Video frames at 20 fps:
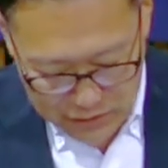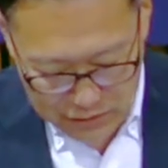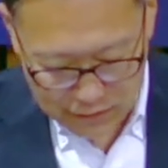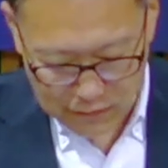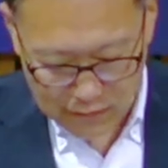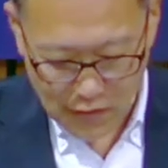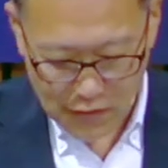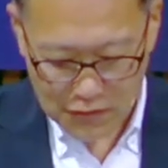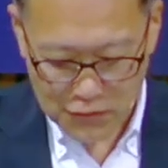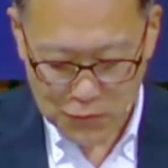of
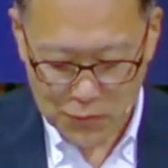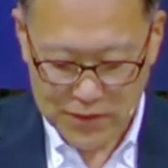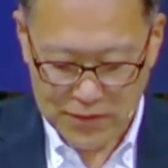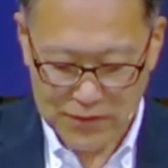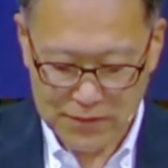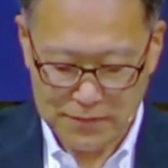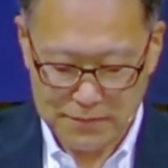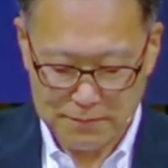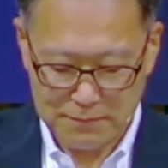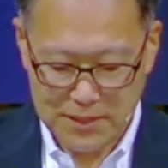false
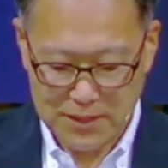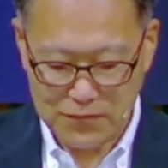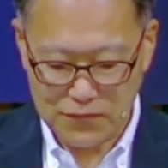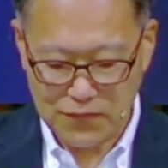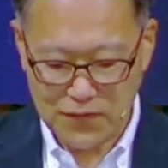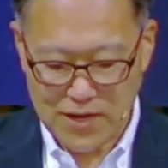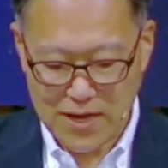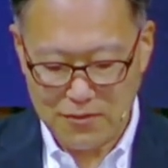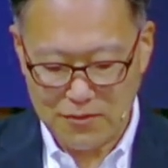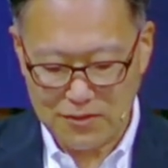wisdom is
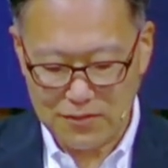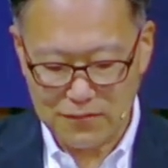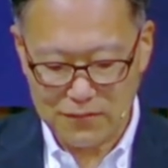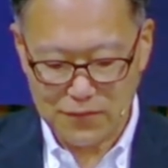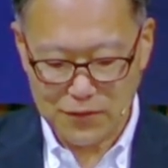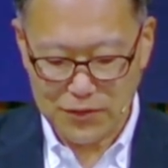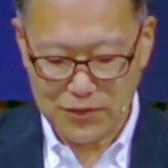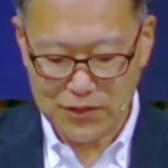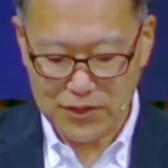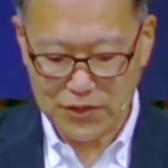found in
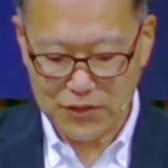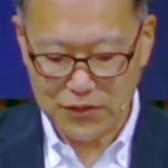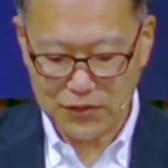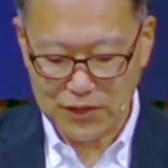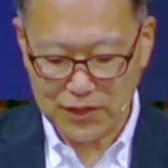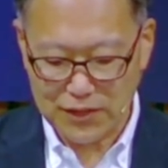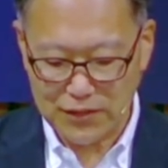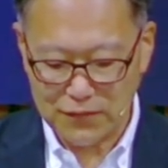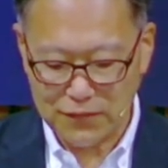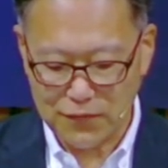verse
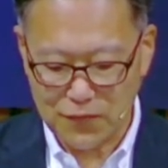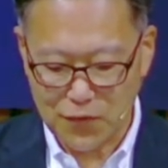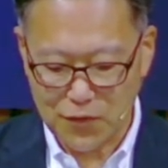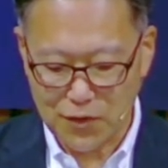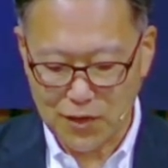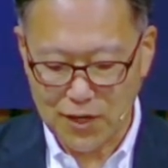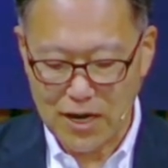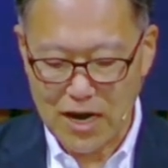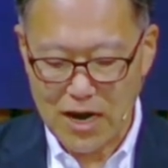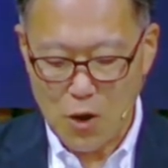16
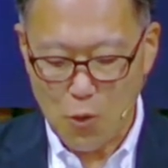For